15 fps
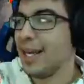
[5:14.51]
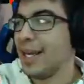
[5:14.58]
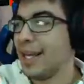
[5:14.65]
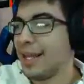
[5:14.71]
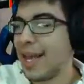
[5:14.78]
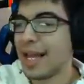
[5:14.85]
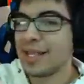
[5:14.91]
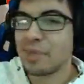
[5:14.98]

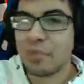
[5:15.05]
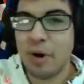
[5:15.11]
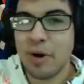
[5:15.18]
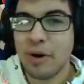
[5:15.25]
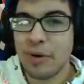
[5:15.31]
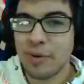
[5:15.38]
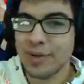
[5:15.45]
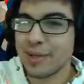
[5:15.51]
That's
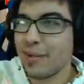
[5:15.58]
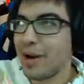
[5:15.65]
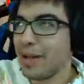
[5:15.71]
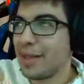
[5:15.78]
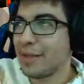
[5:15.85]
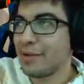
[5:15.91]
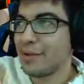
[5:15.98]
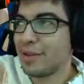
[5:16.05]
part of the reason why
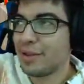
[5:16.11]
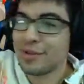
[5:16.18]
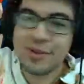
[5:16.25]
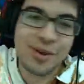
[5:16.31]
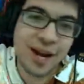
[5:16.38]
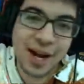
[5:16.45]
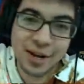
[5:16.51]
they're they're, they're high